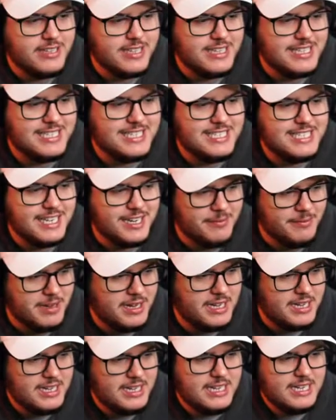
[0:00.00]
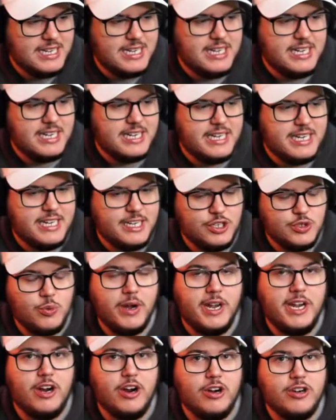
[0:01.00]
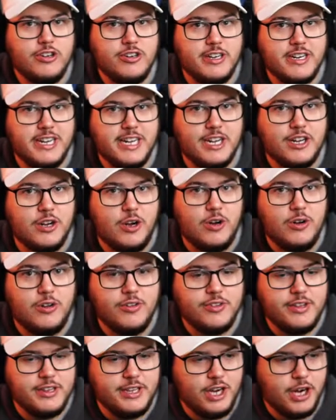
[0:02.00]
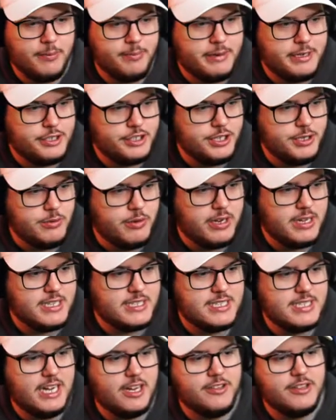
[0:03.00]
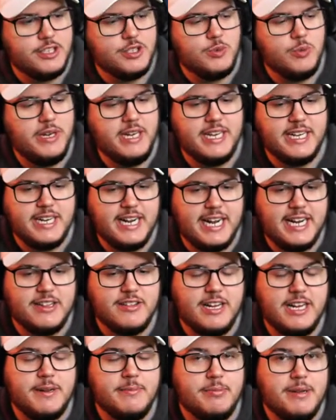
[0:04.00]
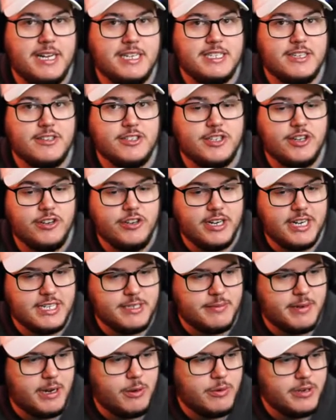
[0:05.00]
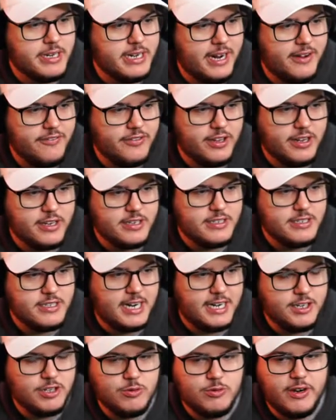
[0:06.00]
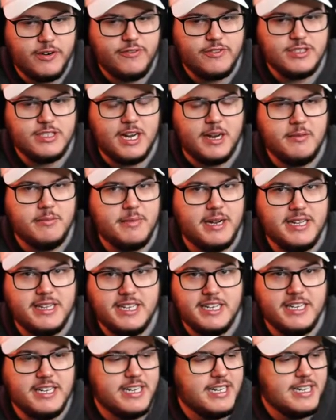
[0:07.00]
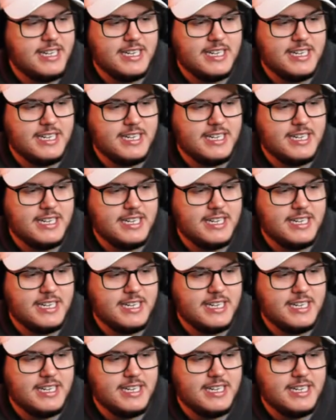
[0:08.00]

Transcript: that the Cigma is way harder to get gold than the R P G was. Now, this weekend, I had a lot of plans I was telling you guys about. I wanted to have the tactical rifles diamond by then.